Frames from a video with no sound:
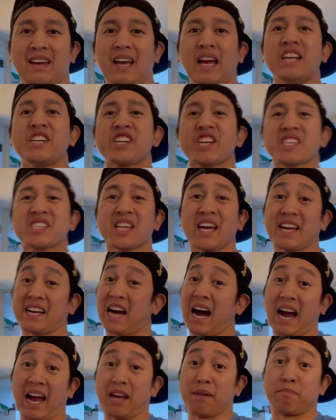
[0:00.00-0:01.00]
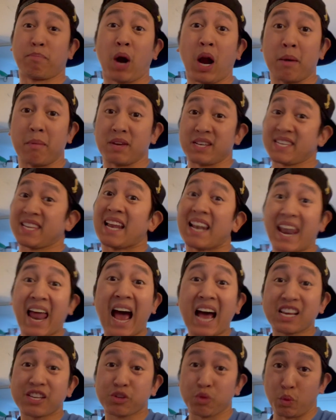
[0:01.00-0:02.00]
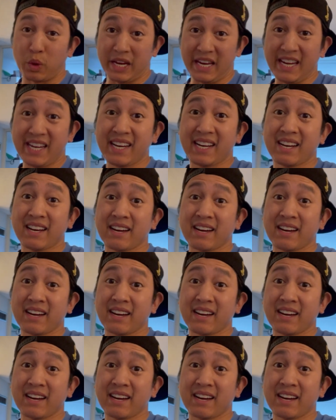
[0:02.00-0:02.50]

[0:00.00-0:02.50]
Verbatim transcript: And just like I had promised last week,